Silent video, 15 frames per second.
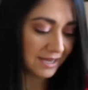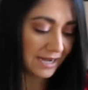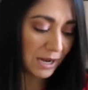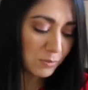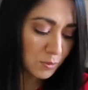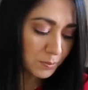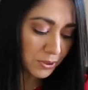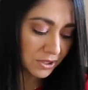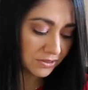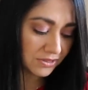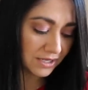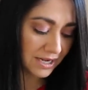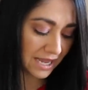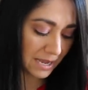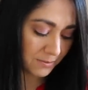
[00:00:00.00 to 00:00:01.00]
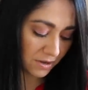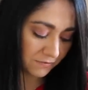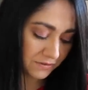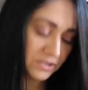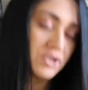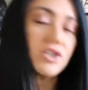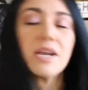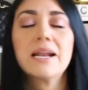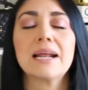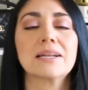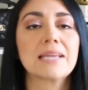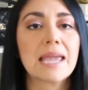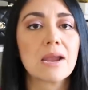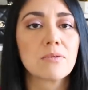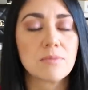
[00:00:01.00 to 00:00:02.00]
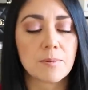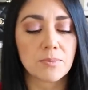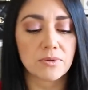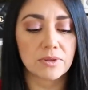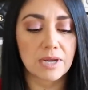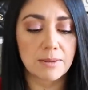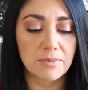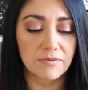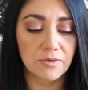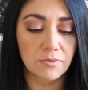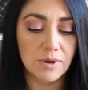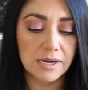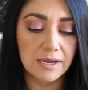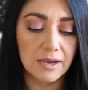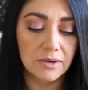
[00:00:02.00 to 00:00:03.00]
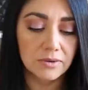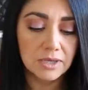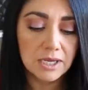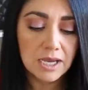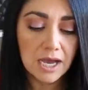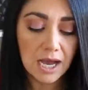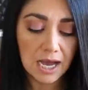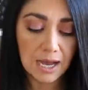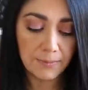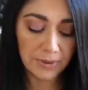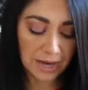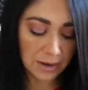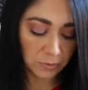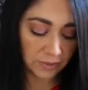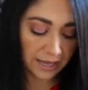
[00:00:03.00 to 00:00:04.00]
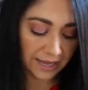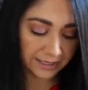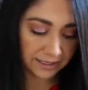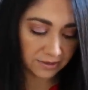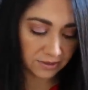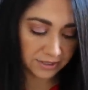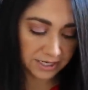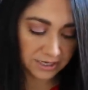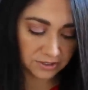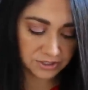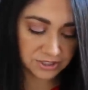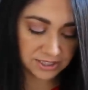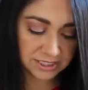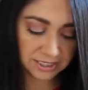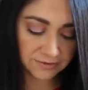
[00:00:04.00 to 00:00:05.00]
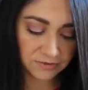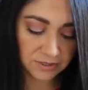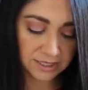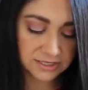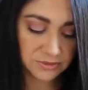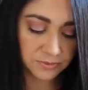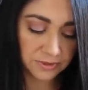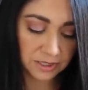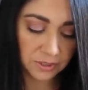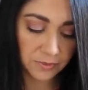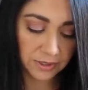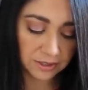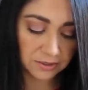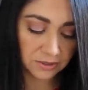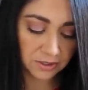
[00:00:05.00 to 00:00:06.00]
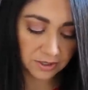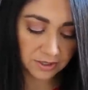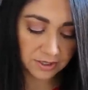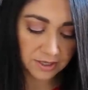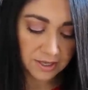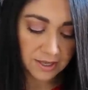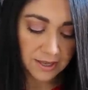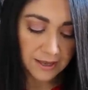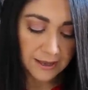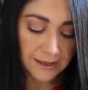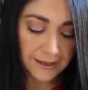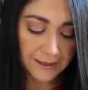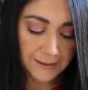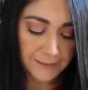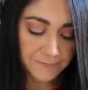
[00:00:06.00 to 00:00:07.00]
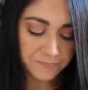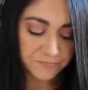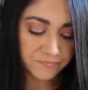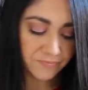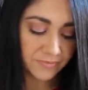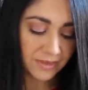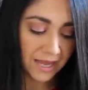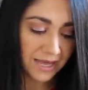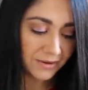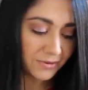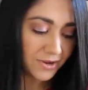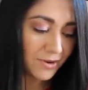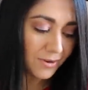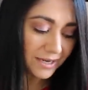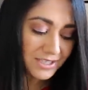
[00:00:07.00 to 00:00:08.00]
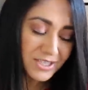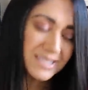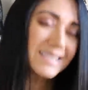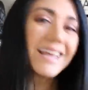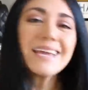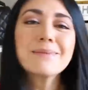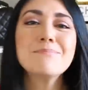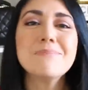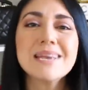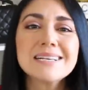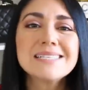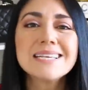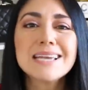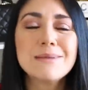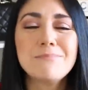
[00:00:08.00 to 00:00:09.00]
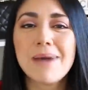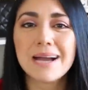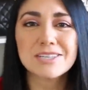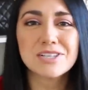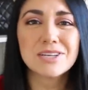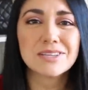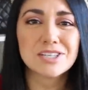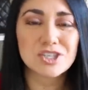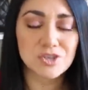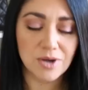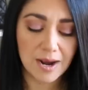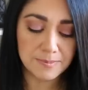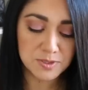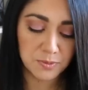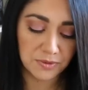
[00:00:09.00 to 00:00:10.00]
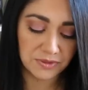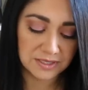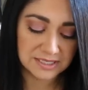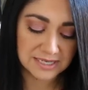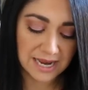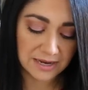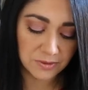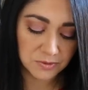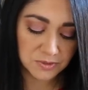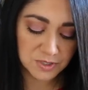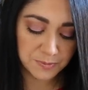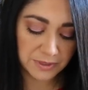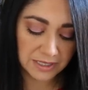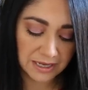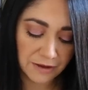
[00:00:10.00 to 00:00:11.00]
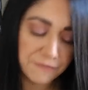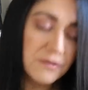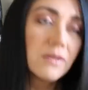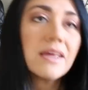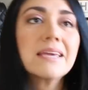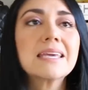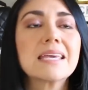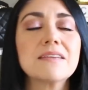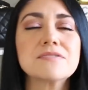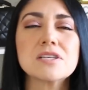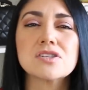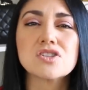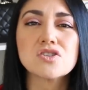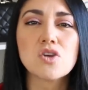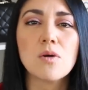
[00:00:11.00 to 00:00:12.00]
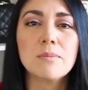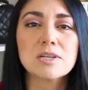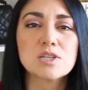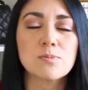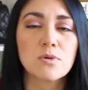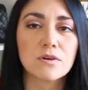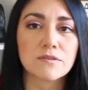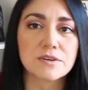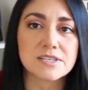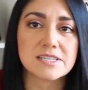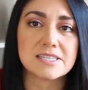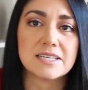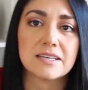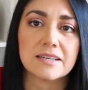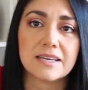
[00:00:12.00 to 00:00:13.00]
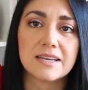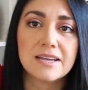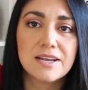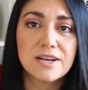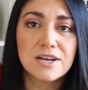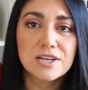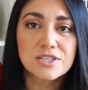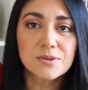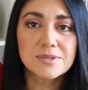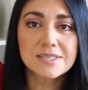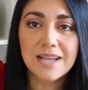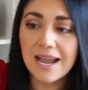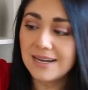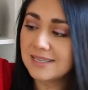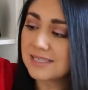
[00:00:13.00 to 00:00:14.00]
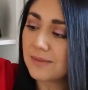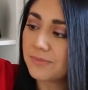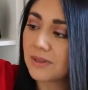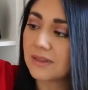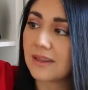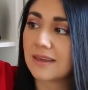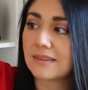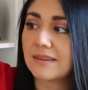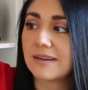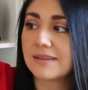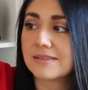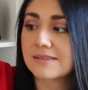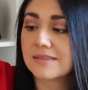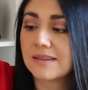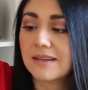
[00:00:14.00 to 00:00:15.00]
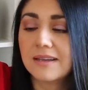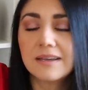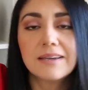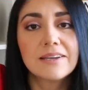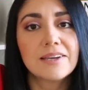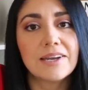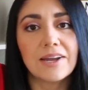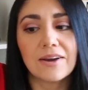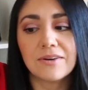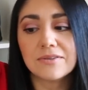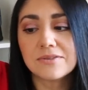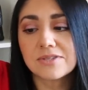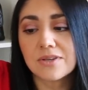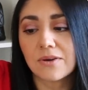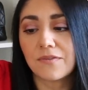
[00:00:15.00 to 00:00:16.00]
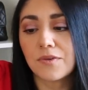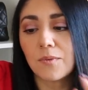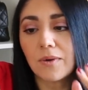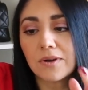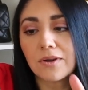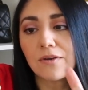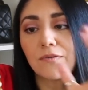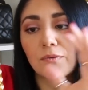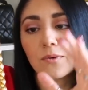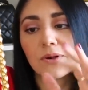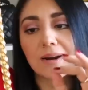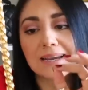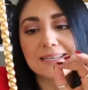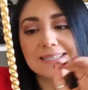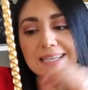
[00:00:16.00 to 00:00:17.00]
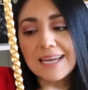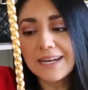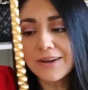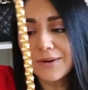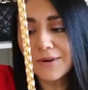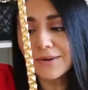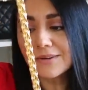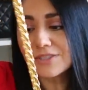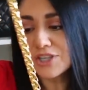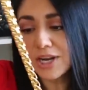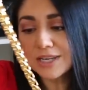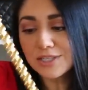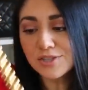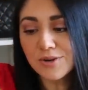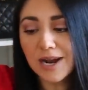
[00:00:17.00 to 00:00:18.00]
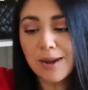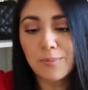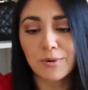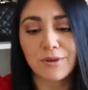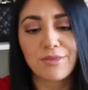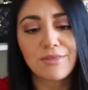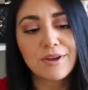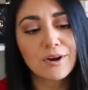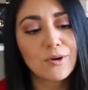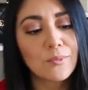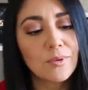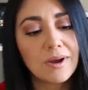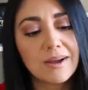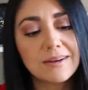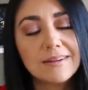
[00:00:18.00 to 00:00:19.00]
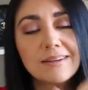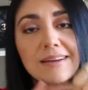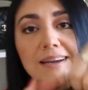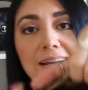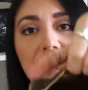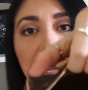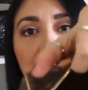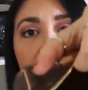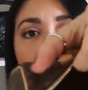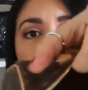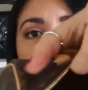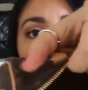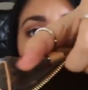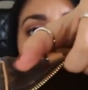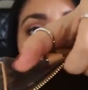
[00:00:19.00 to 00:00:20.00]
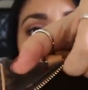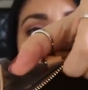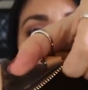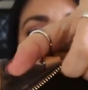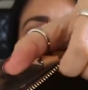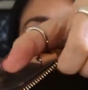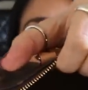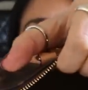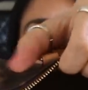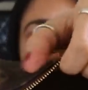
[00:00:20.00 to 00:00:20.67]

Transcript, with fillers: And I will put the name of this chain. I can't remember the name of it right now, uh, but I will add it on here just to give you guys a really quick look. Um, I don't know, I just like mixing and matching the straps with this Nano Speedy. I feel like it gives it so much more versatility. So it's kind of something like this, you know? So if you wanna go for a skinnier chain strap or a thicker one, I am all for it.